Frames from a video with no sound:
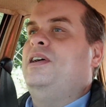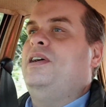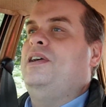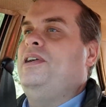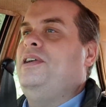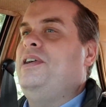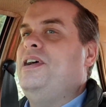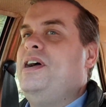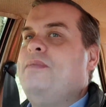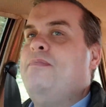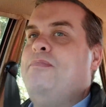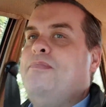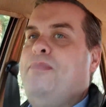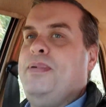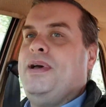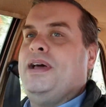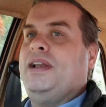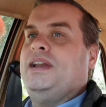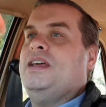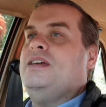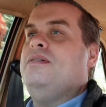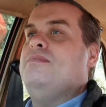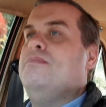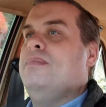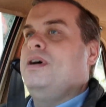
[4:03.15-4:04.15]
I am
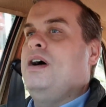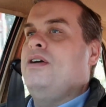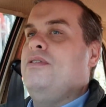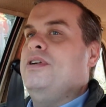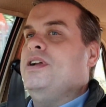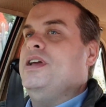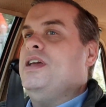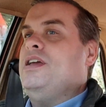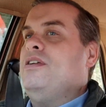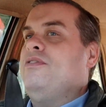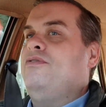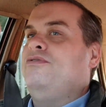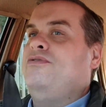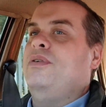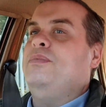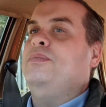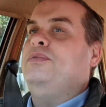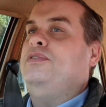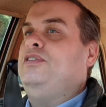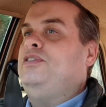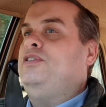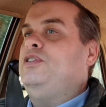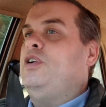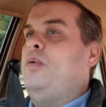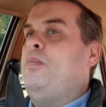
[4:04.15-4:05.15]
Billy Murray from
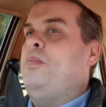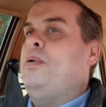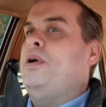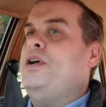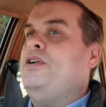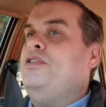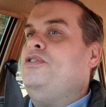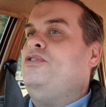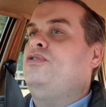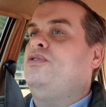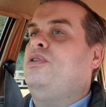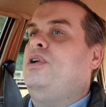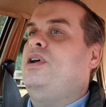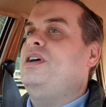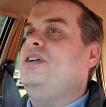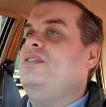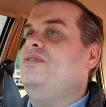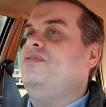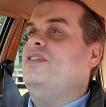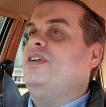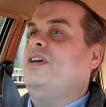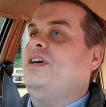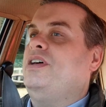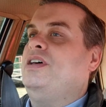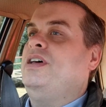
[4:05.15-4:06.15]
Stoppo
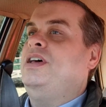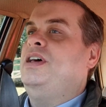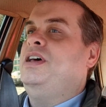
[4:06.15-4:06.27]
Driver,